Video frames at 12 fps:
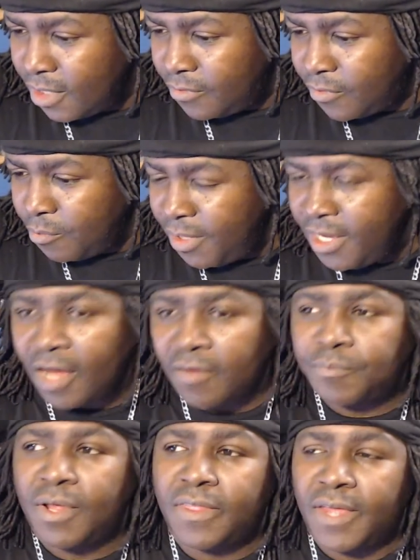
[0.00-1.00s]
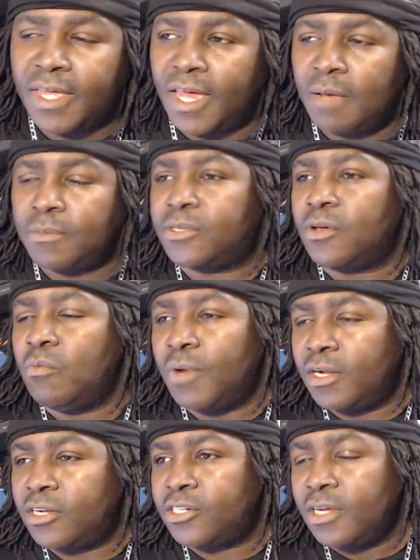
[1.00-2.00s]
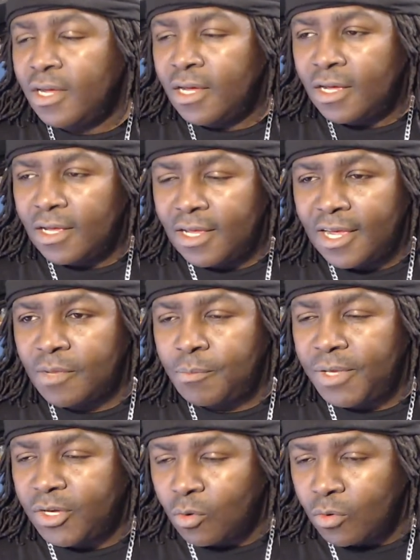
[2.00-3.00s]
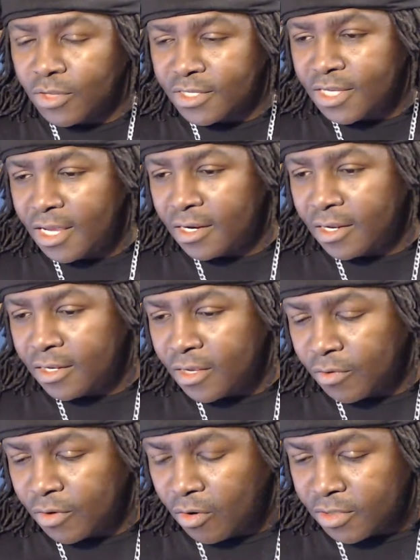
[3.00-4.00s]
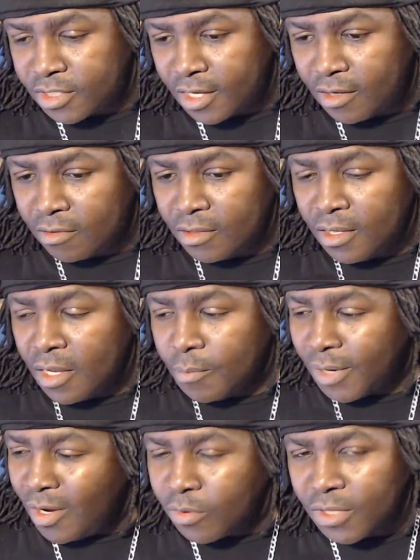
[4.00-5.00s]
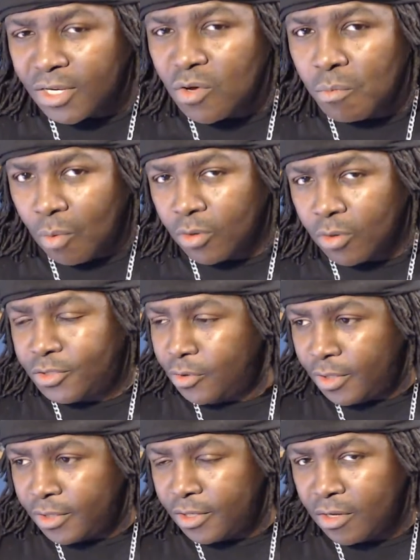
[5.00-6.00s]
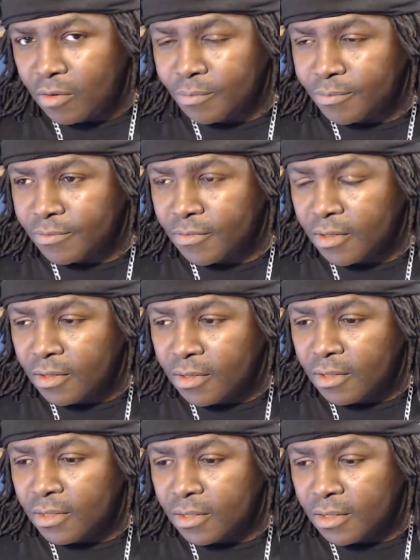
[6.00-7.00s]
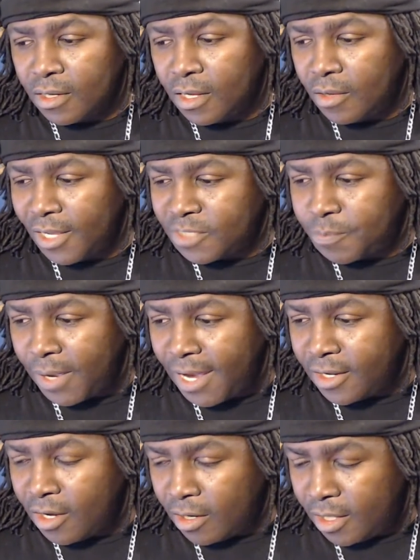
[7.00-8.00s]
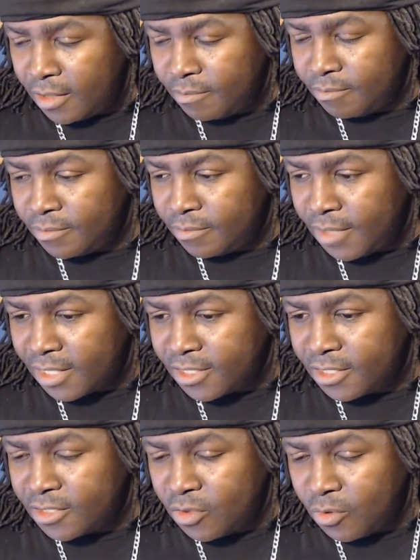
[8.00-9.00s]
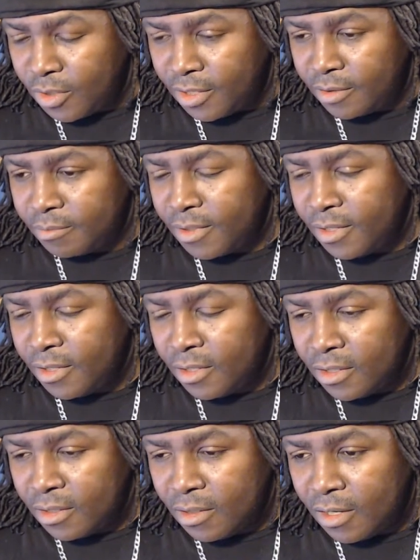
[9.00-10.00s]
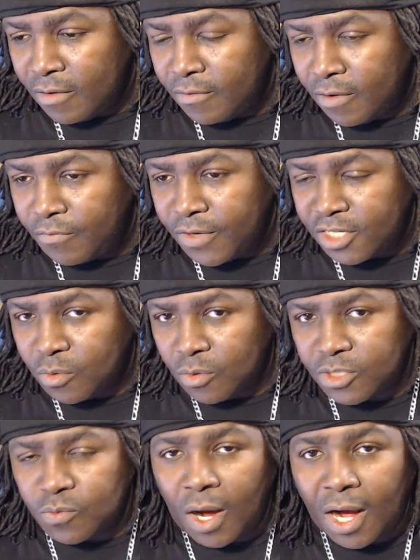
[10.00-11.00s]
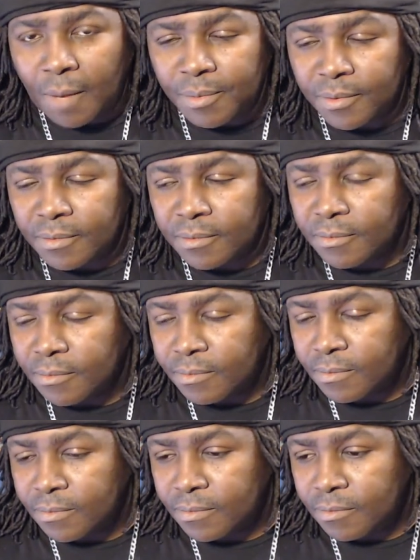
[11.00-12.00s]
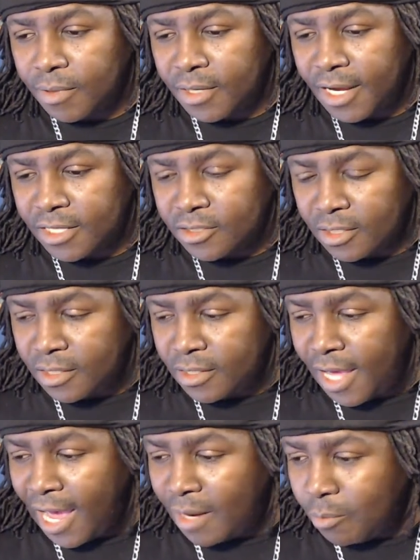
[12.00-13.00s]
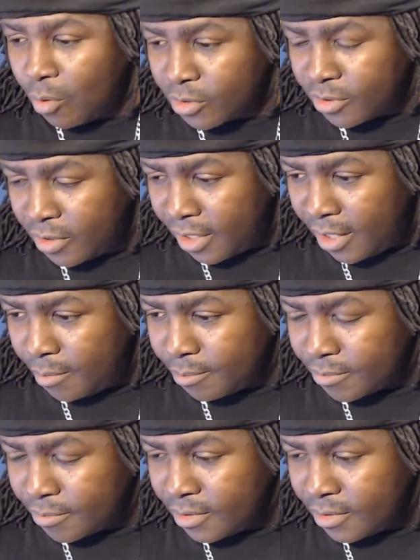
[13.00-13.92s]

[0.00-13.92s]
For me, I played that game so much yeah, it'd be cool to see it in a different art style, but I hope they do more to it, you know, uh, expand on it, not just do a, a, a, visual swap, but actually add more to the game.